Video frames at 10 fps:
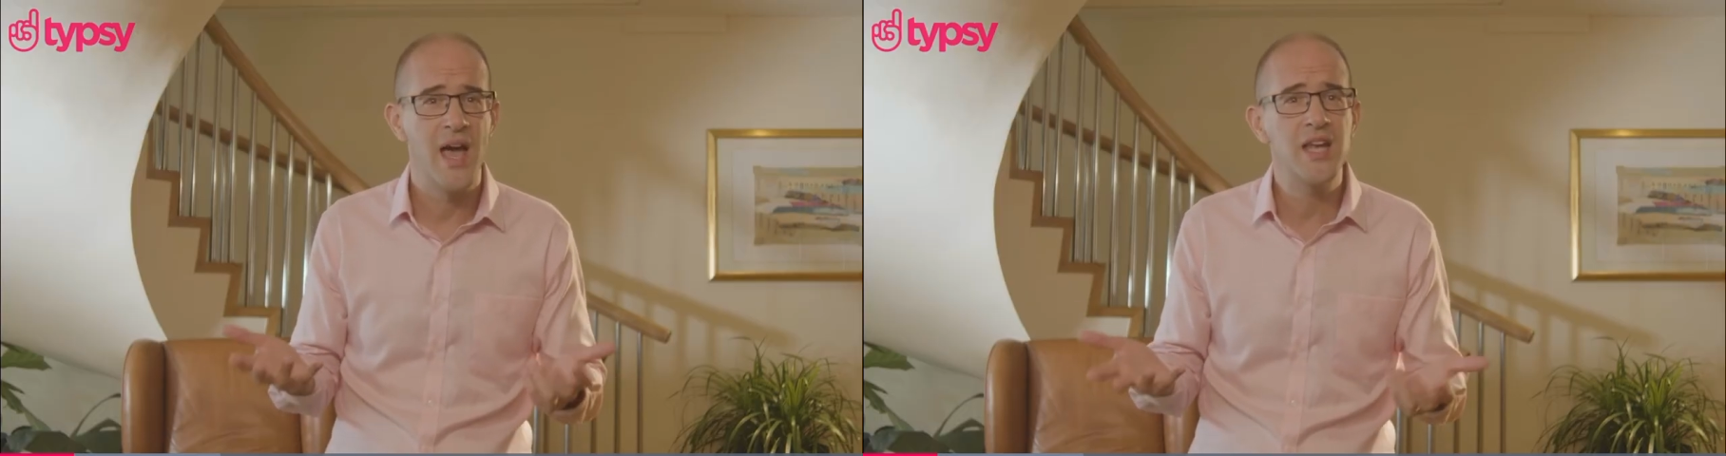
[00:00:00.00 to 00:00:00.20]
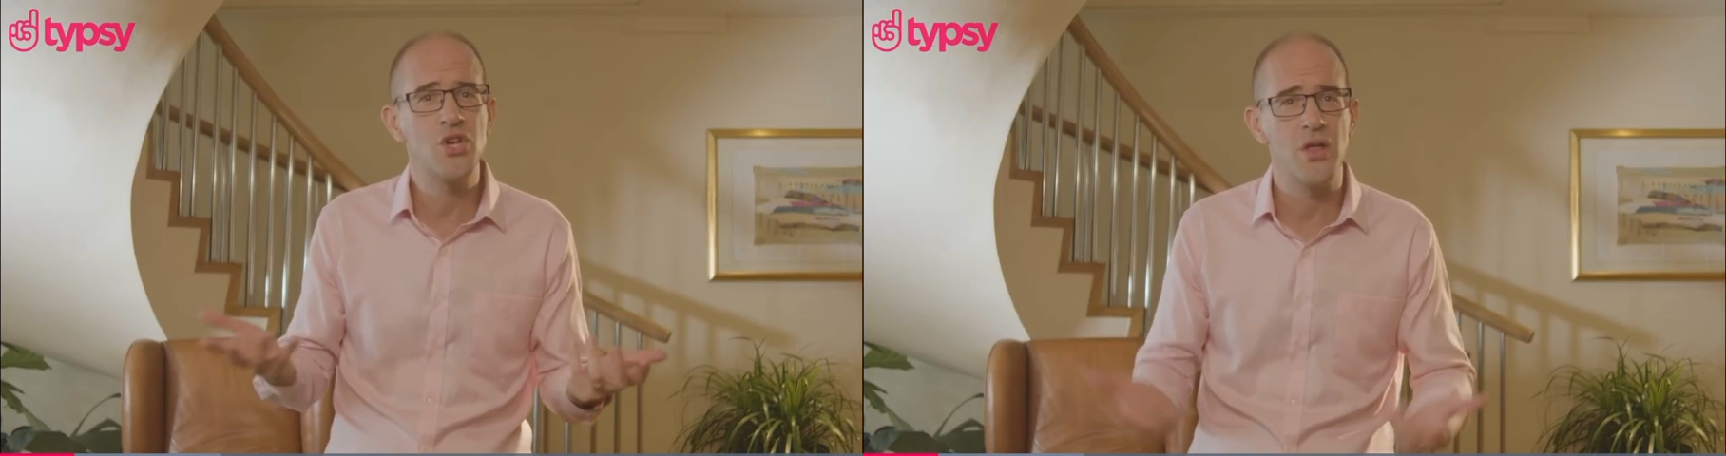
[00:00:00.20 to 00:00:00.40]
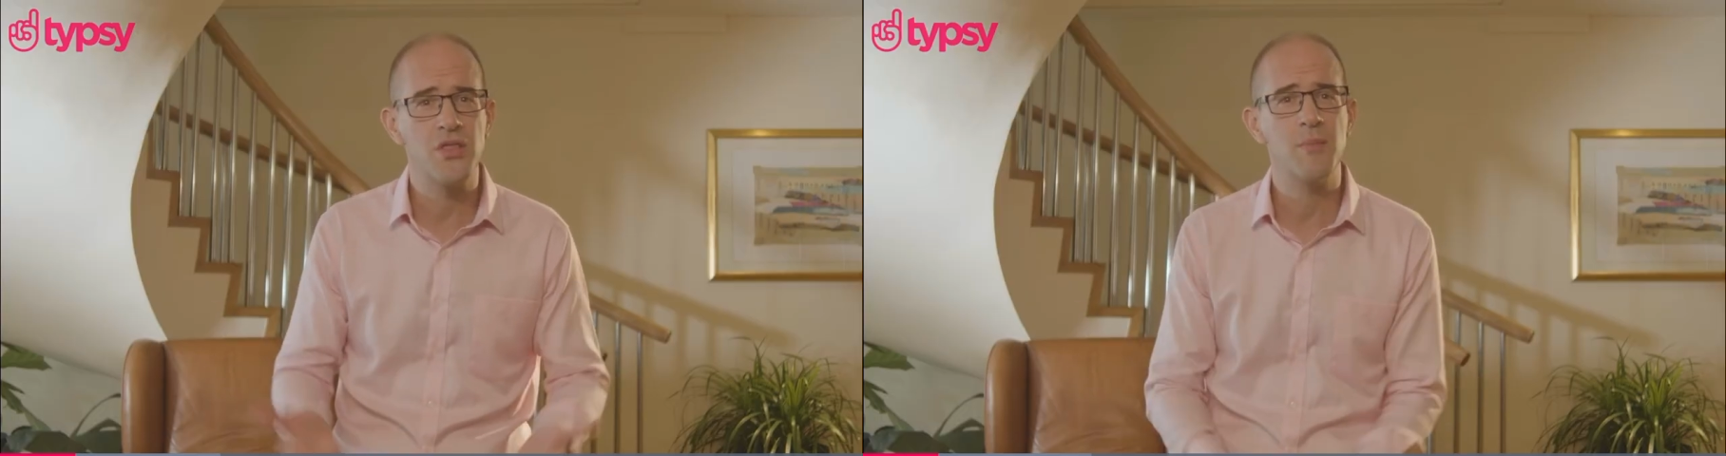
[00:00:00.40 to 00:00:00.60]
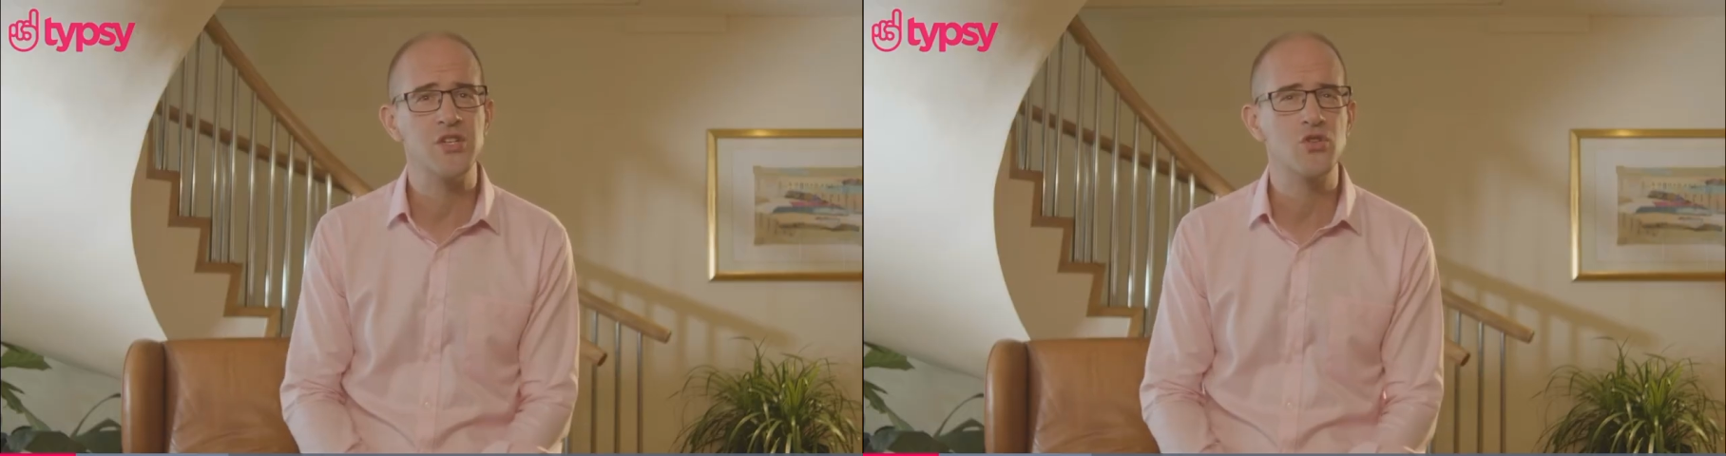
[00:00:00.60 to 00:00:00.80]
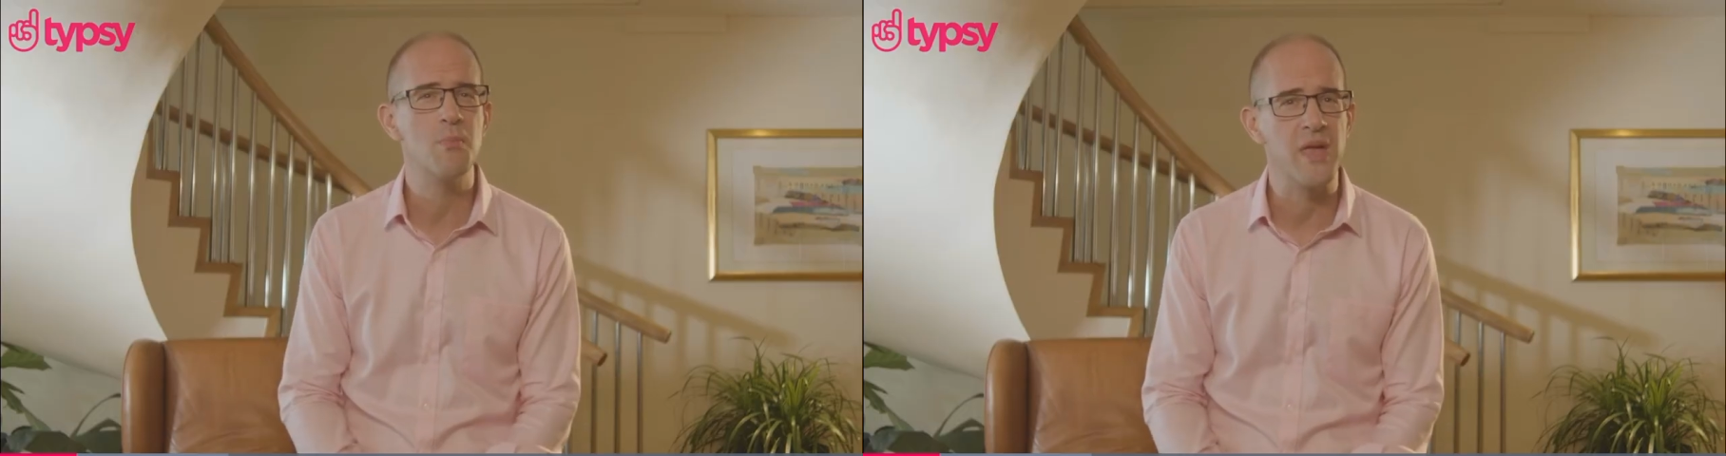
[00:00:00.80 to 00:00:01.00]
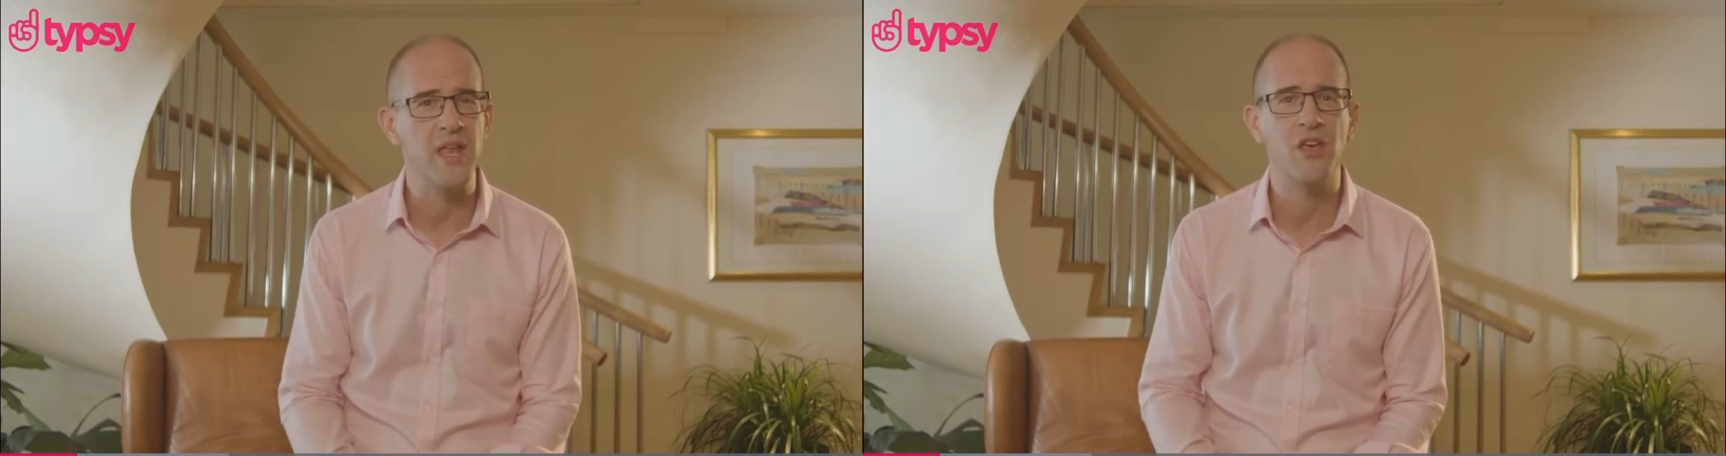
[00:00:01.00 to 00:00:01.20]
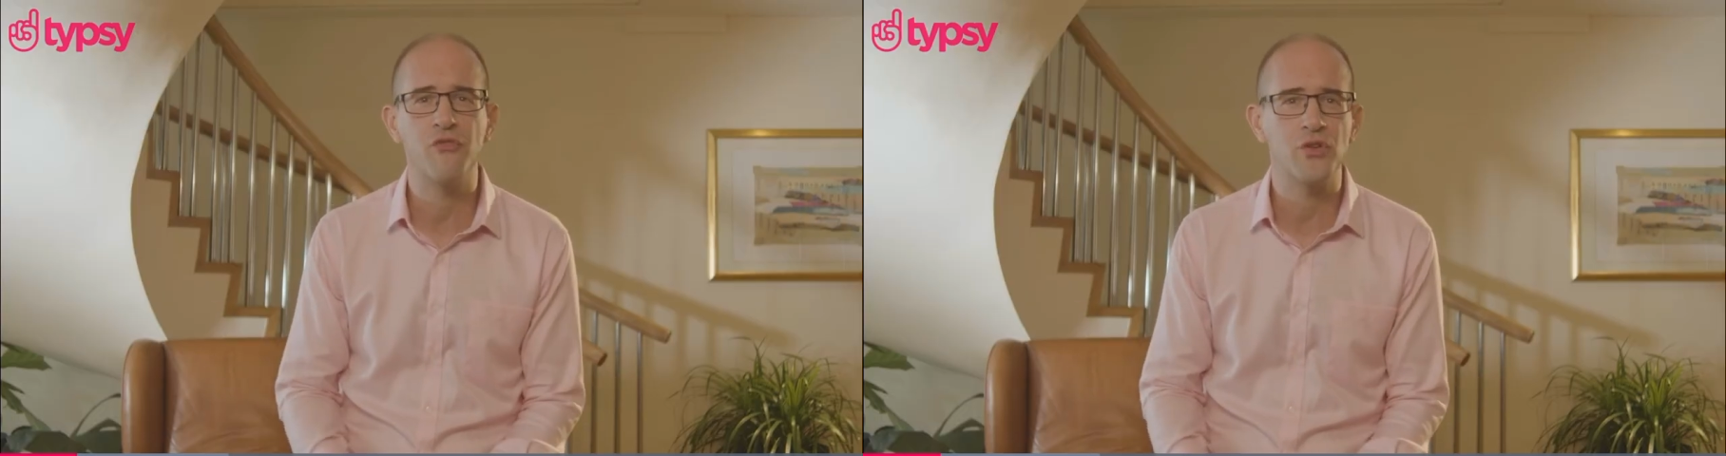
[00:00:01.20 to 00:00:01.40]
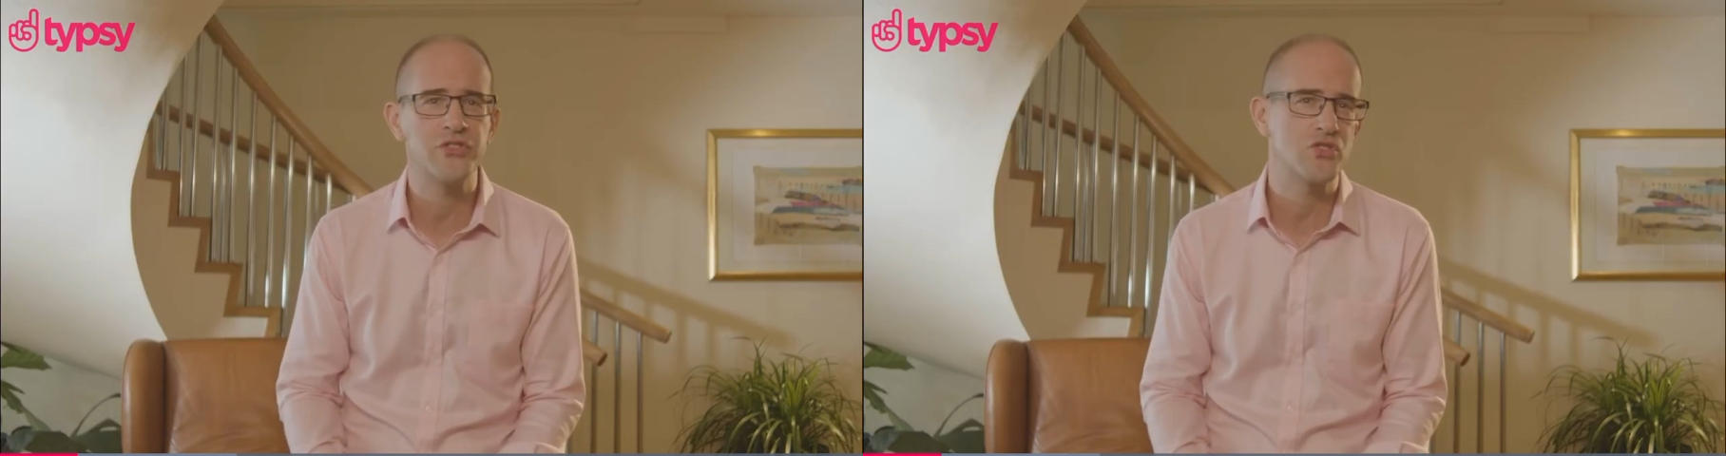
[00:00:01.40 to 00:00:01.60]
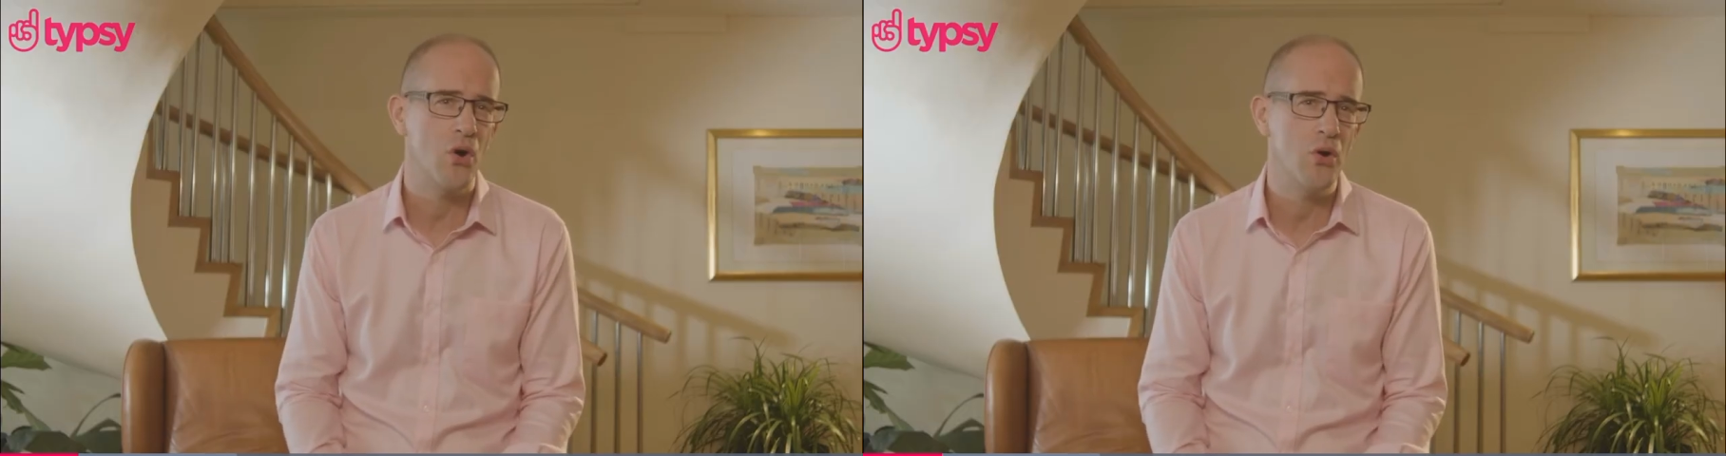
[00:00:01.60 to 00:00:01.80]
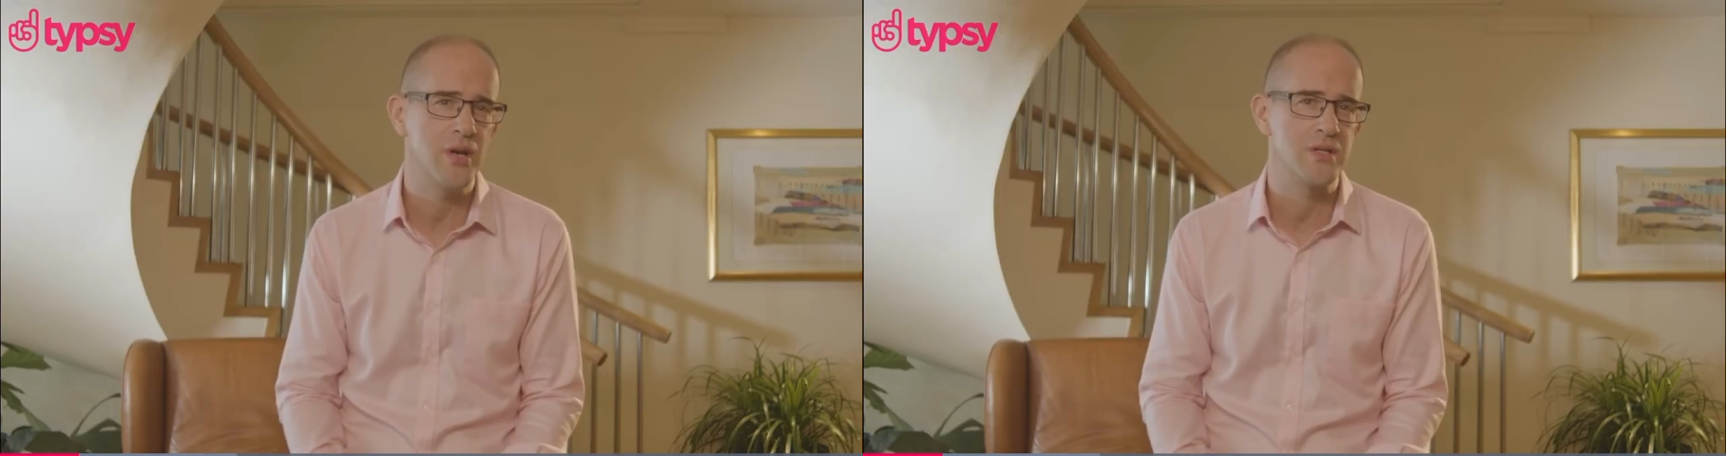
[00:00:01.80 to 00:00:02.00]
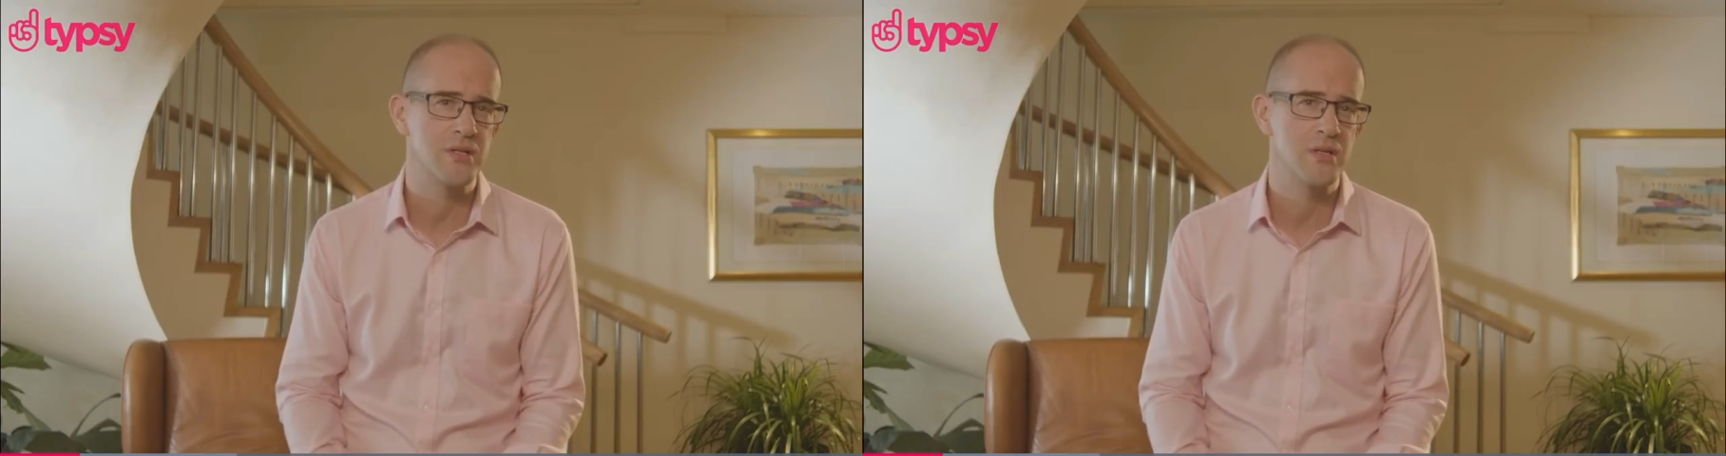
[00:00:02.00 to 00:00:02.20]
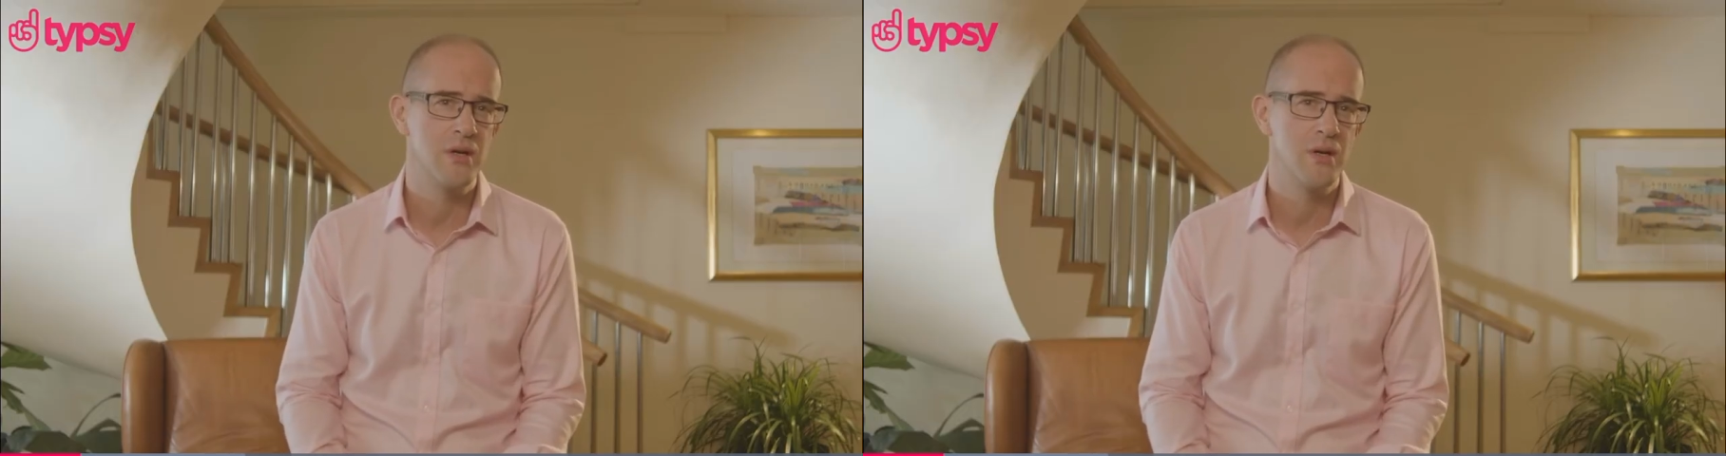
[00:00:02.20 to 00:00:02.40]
and turn them into meaningful stories?